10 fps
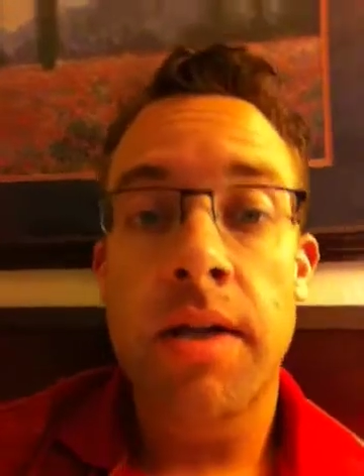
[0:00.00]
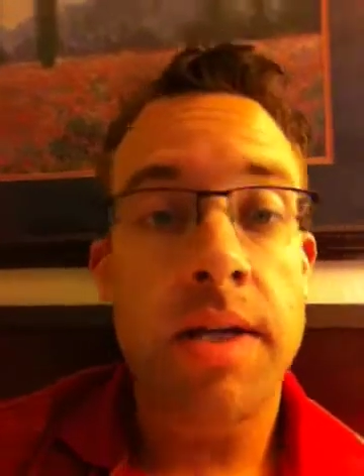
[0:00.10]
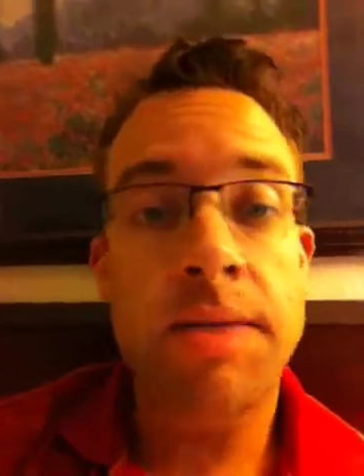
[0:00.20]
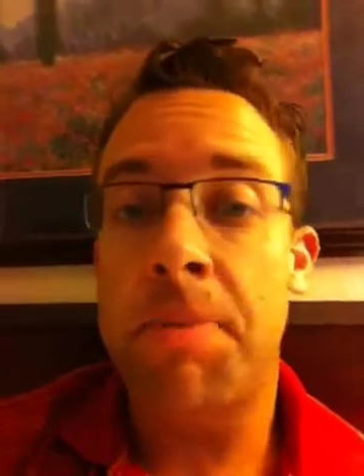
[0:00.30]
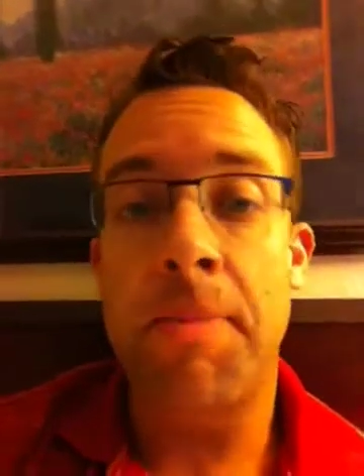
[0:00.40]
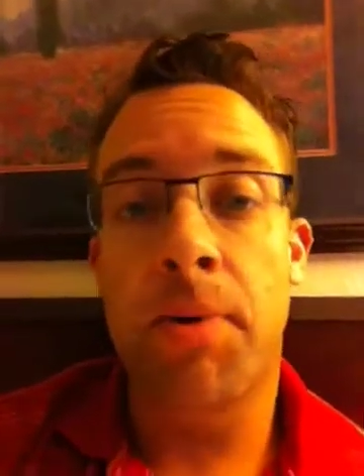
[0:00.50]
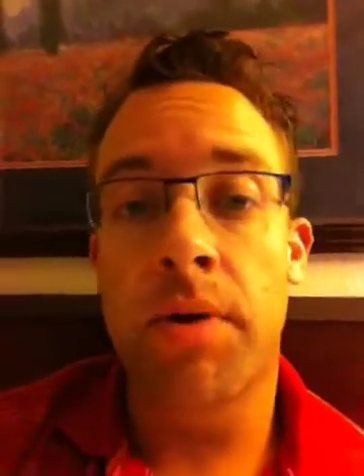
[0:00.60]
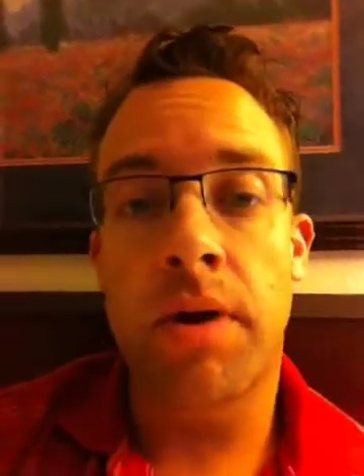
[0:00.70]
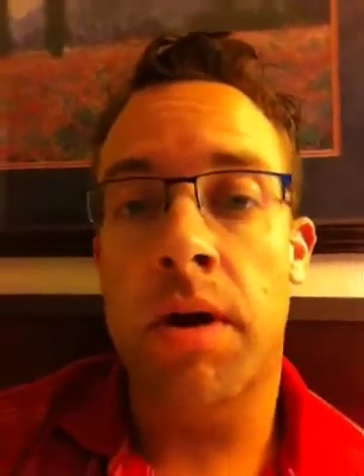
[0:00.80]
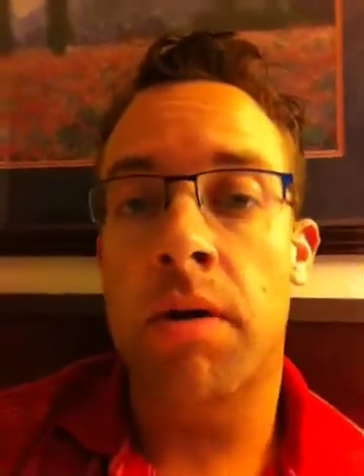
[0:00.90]
These
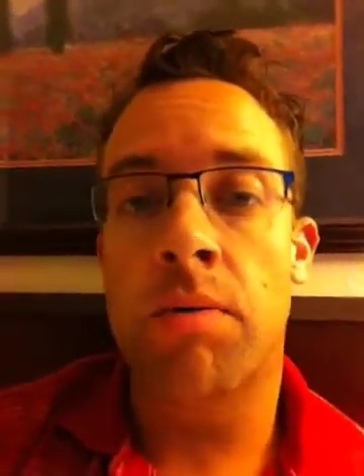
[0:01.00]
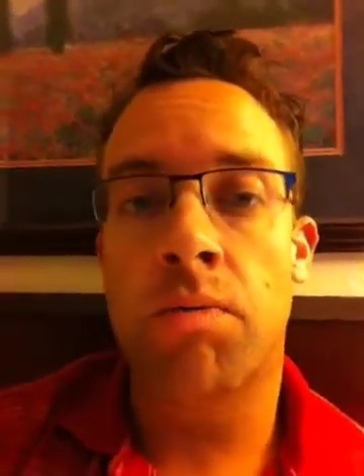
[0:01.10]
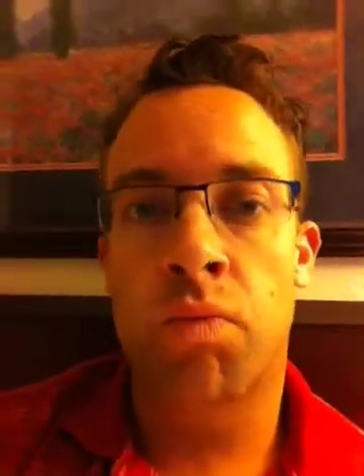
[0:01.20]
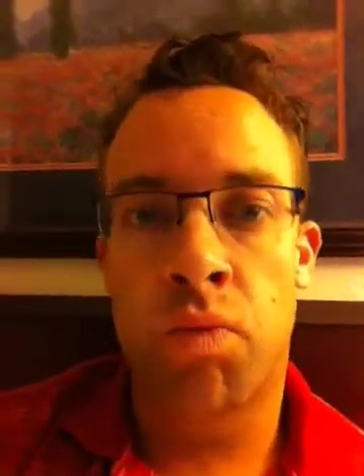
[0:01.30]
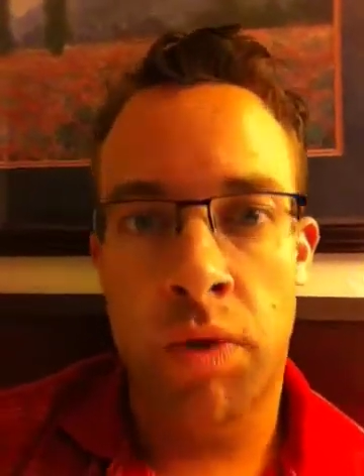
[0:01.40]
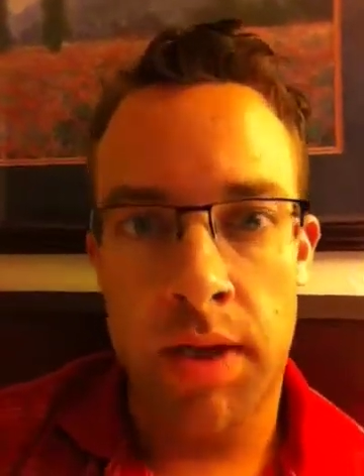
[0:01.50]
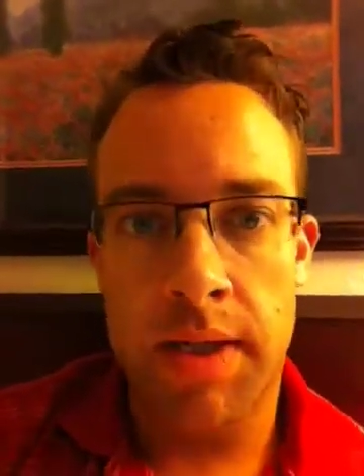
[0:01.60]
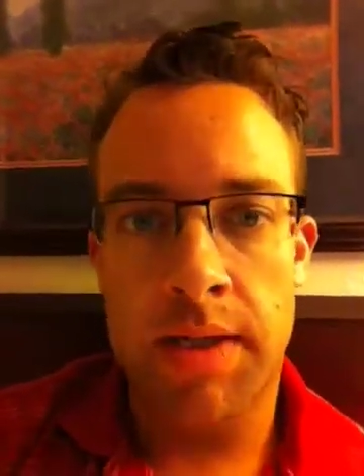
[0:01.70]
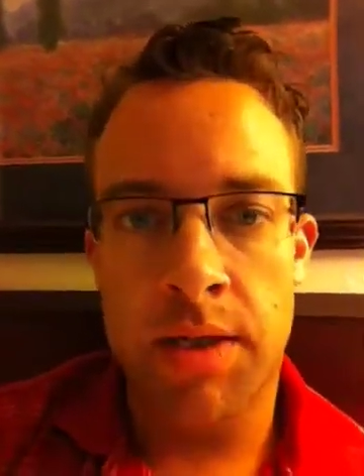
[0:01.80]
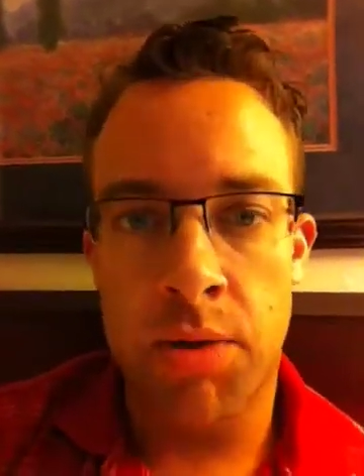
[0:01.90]
people are
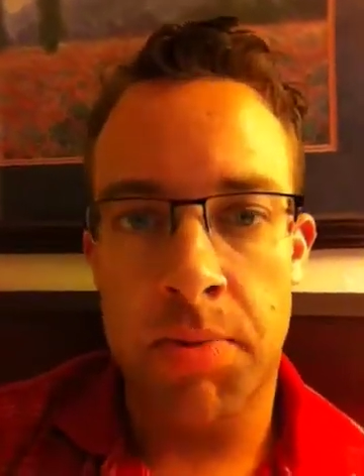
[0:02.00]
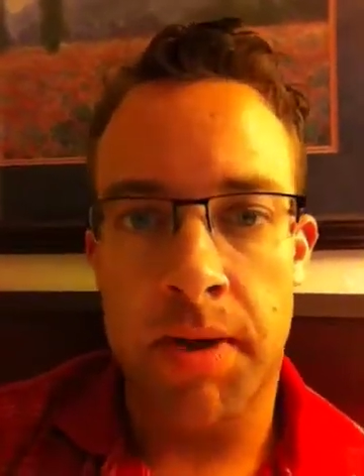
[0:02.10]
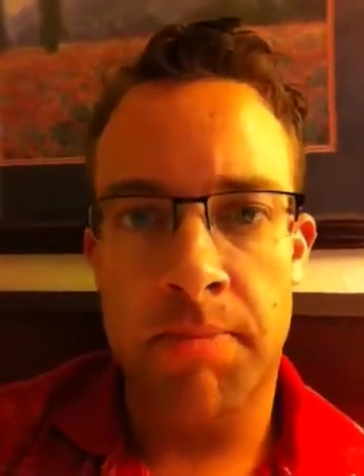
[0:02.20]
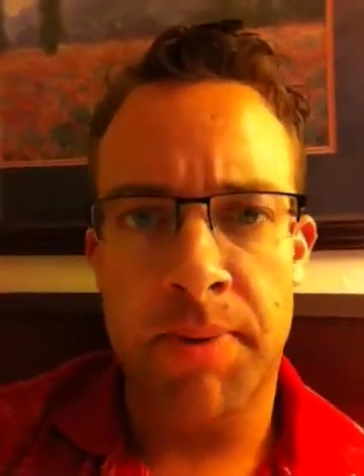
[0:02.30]
really stupid.